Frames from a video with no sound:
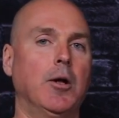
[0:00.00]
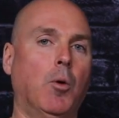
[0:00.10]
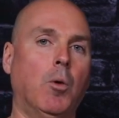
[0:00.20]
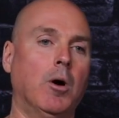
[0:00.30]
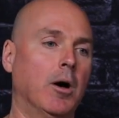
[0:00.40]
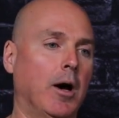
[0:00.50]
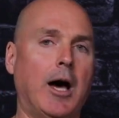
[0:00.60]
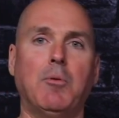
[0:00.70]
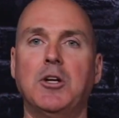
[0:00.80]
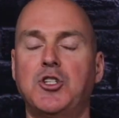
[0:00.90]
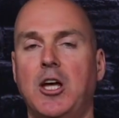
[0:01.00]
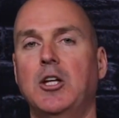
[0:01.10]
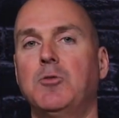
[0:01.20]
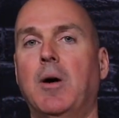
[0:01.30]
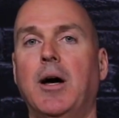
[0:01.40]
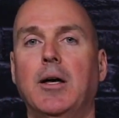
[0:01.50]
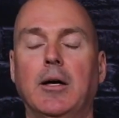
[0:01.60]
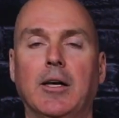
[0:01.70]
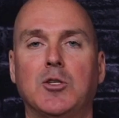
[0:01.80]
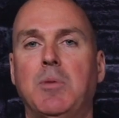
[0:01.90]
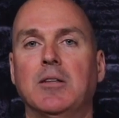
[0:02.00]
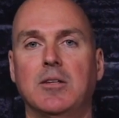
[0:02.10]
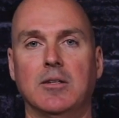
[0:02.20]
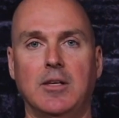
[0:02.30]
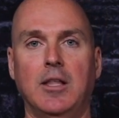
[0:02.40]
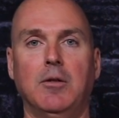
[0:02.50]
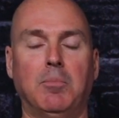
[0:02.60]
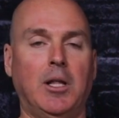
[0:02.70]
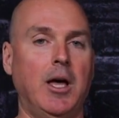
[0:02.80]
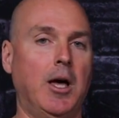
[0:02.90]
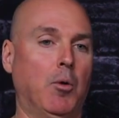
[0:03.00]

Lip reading: Or how do I change my expenses in the plan?